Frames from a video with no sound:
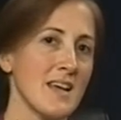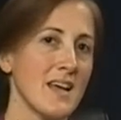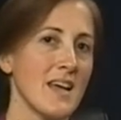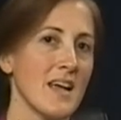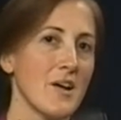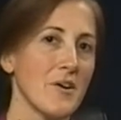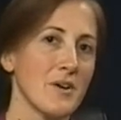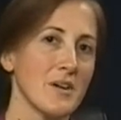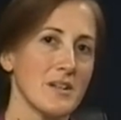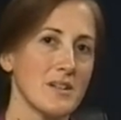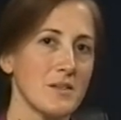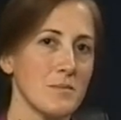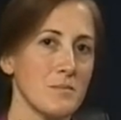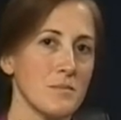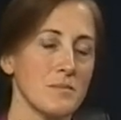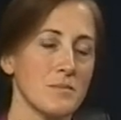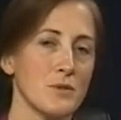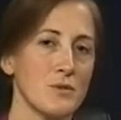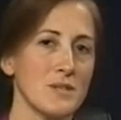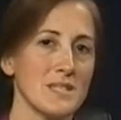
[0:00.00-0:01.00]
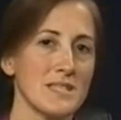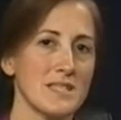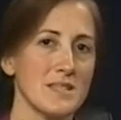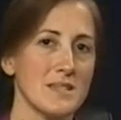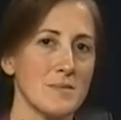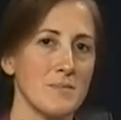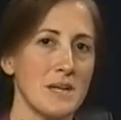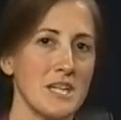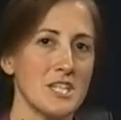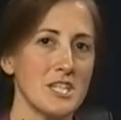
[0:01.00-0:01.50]
Ariel and
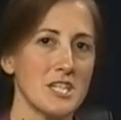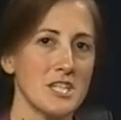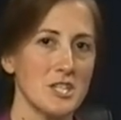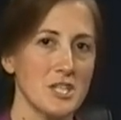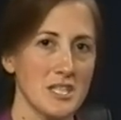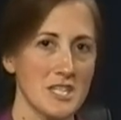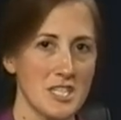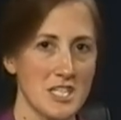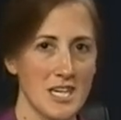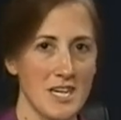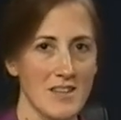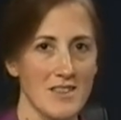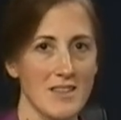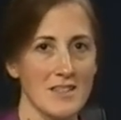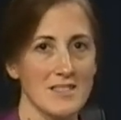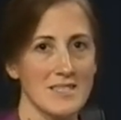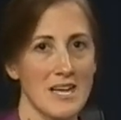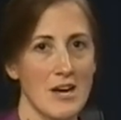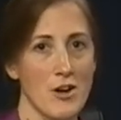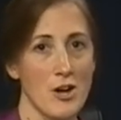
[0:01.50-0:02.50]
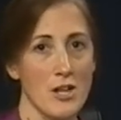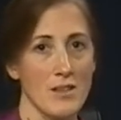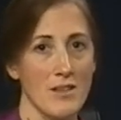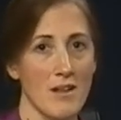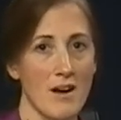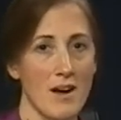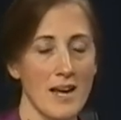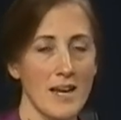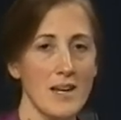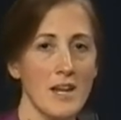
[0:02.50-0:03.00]
Marissa mentioned, you can check things out
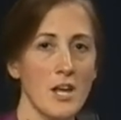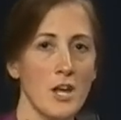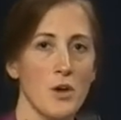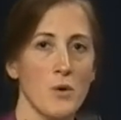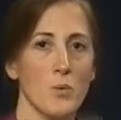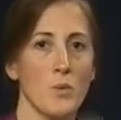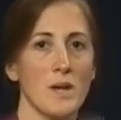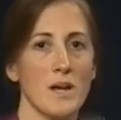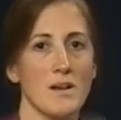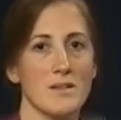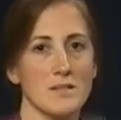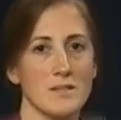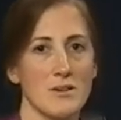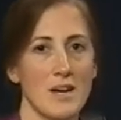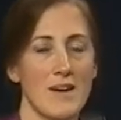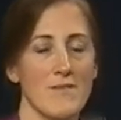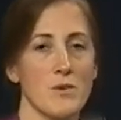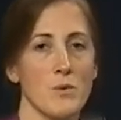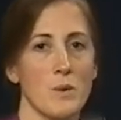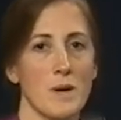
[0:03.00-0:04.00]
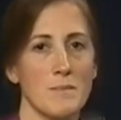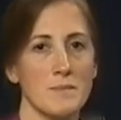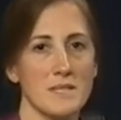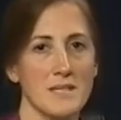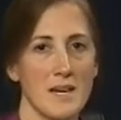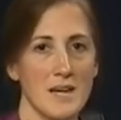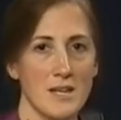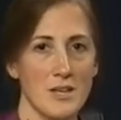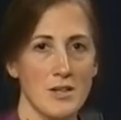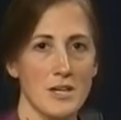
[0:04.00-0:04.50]
online. We also have a
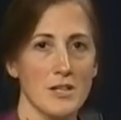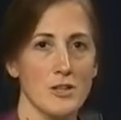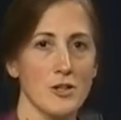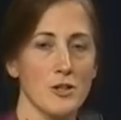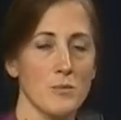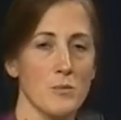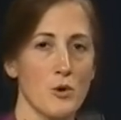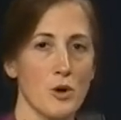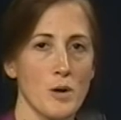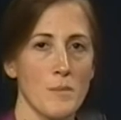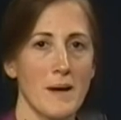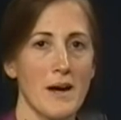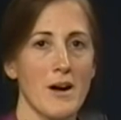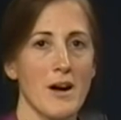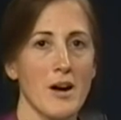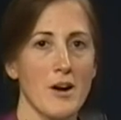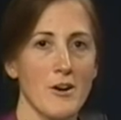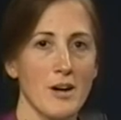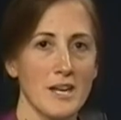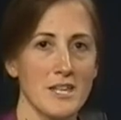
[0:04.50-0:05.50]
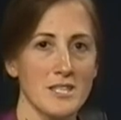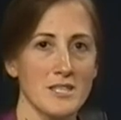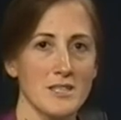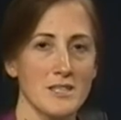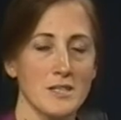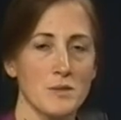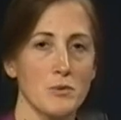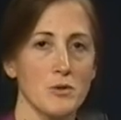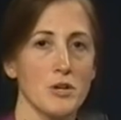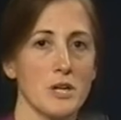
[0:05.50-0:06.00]
website. You can learn more about our
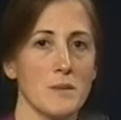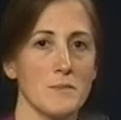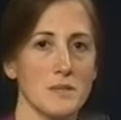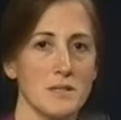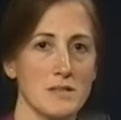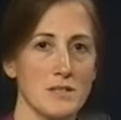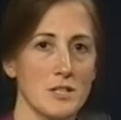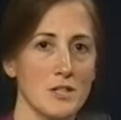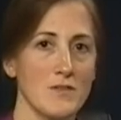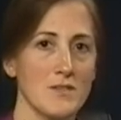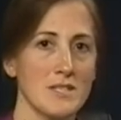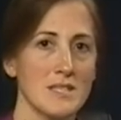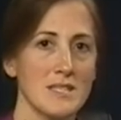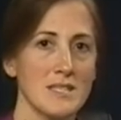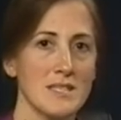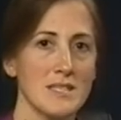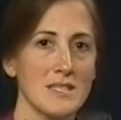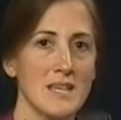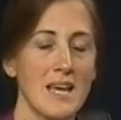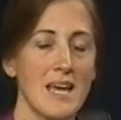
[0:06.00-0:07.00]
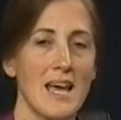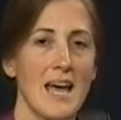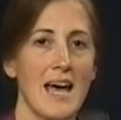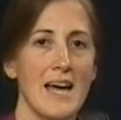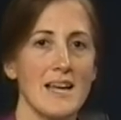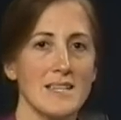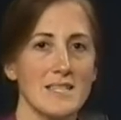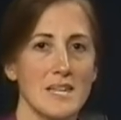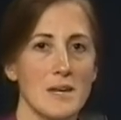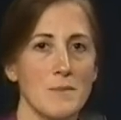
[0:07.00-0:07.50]
agency's programs and services
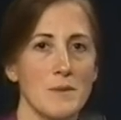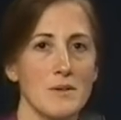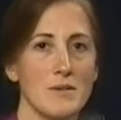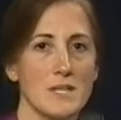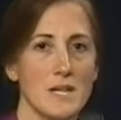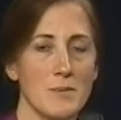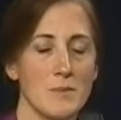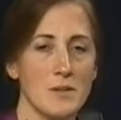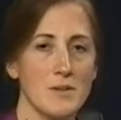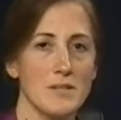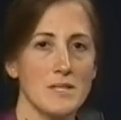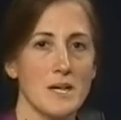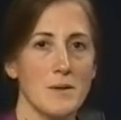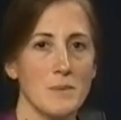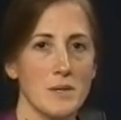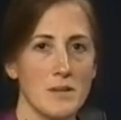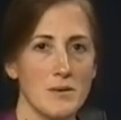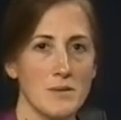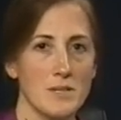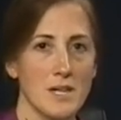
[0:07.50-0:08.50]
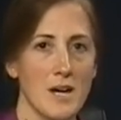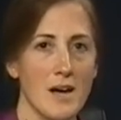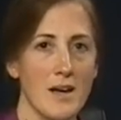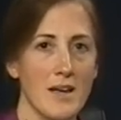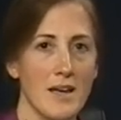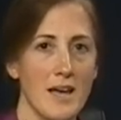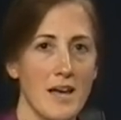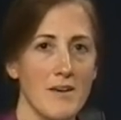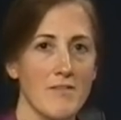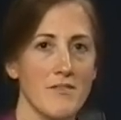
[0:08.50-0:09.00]
at
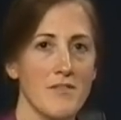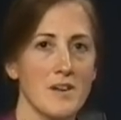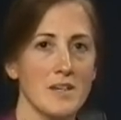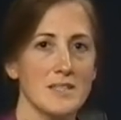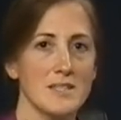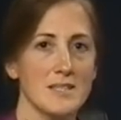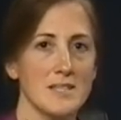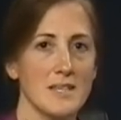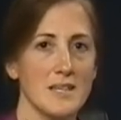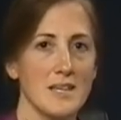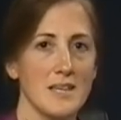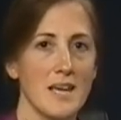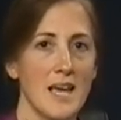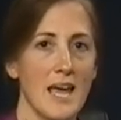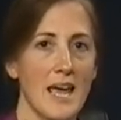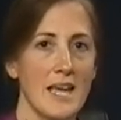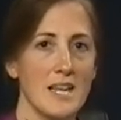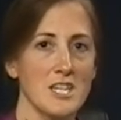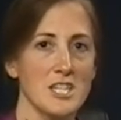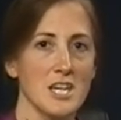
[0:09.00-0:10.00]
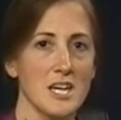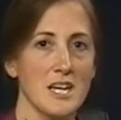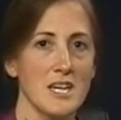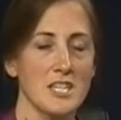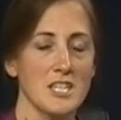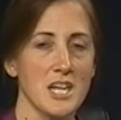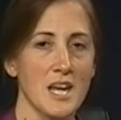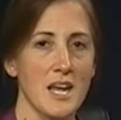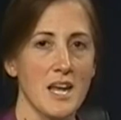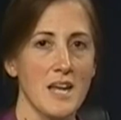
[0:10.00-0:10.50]

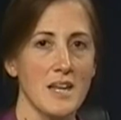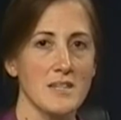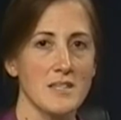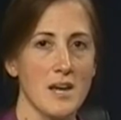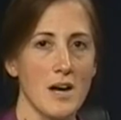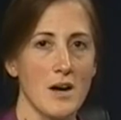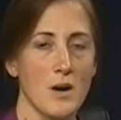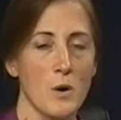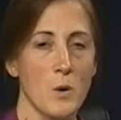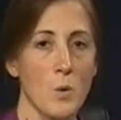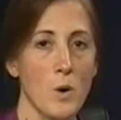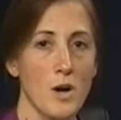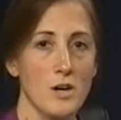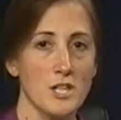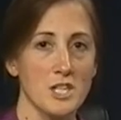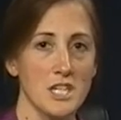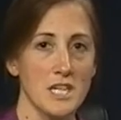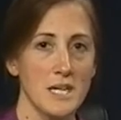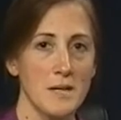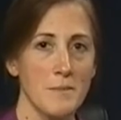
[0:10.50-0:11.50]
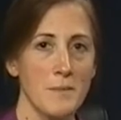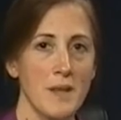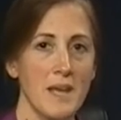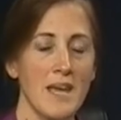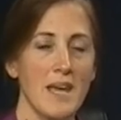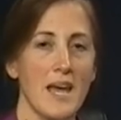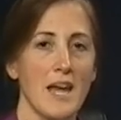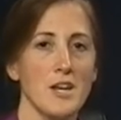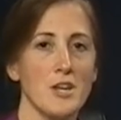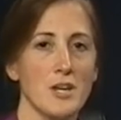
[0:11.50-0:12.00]
www.fchha.org.
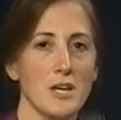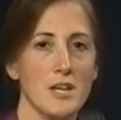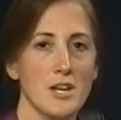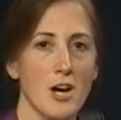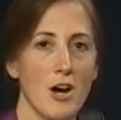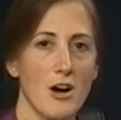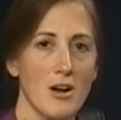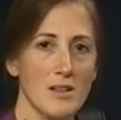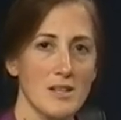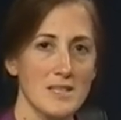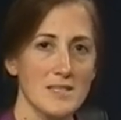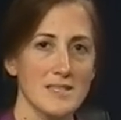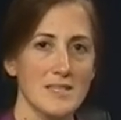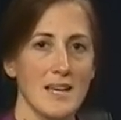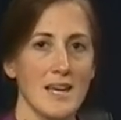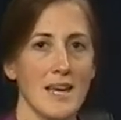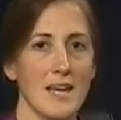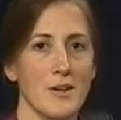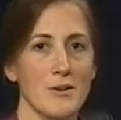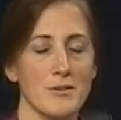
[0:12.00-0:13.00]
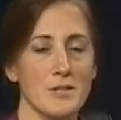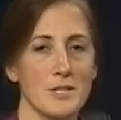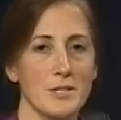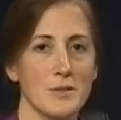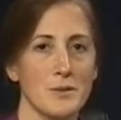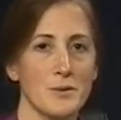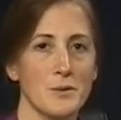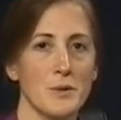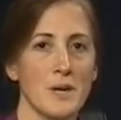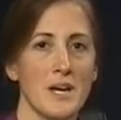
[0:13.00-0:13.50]
And you can call us at
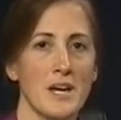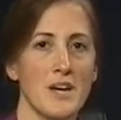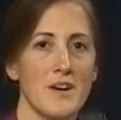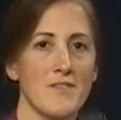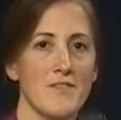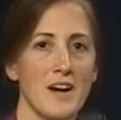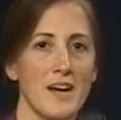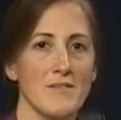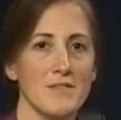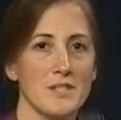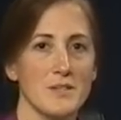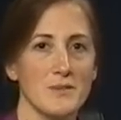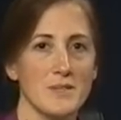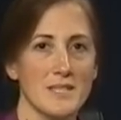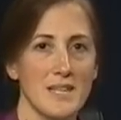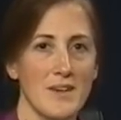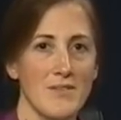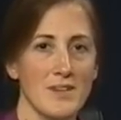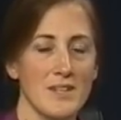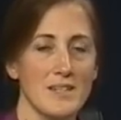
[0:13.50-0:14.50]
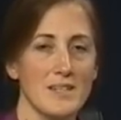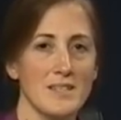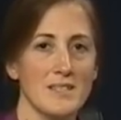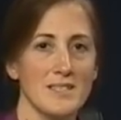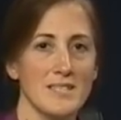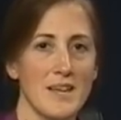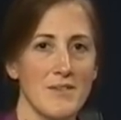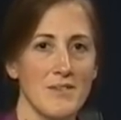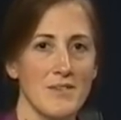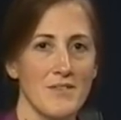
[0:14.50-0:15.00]
802 527
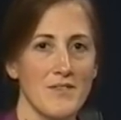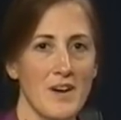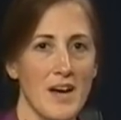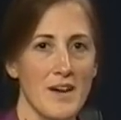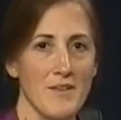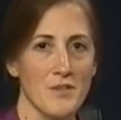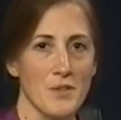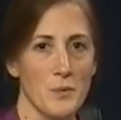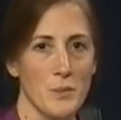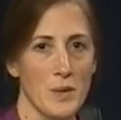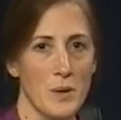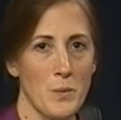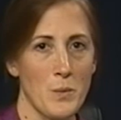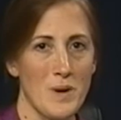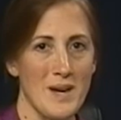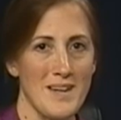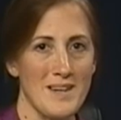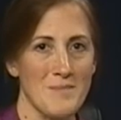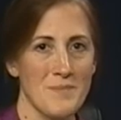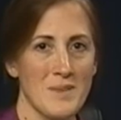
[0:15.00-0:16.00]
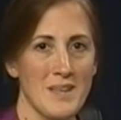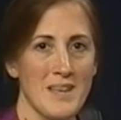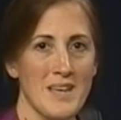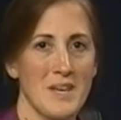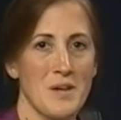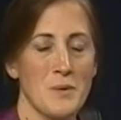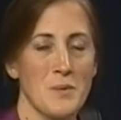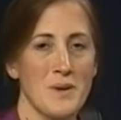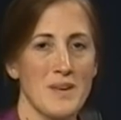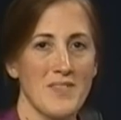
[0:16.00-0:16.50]
7531.
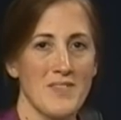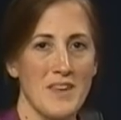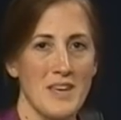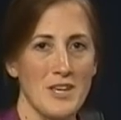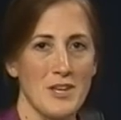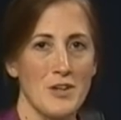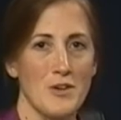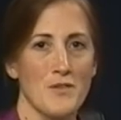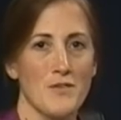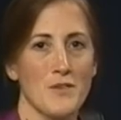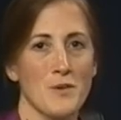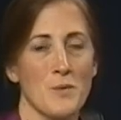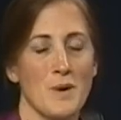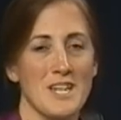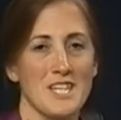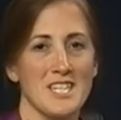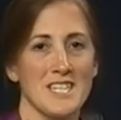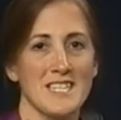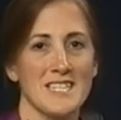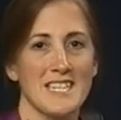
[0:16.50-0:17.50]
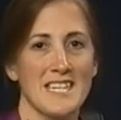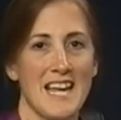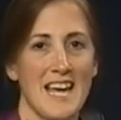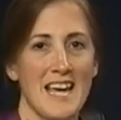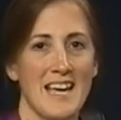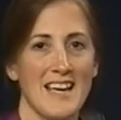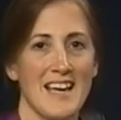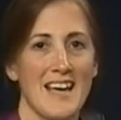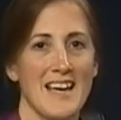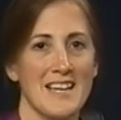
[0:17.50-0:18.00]
We thank you for watching
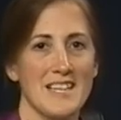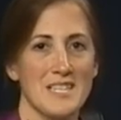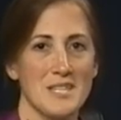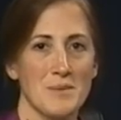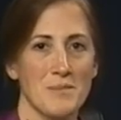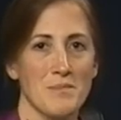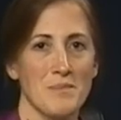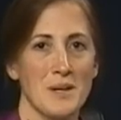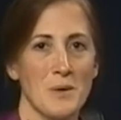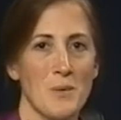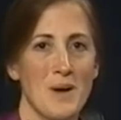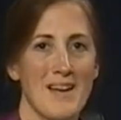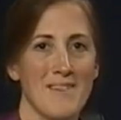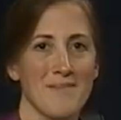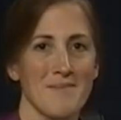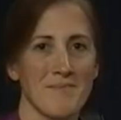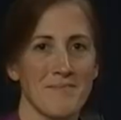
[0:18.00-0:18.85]
today and be well.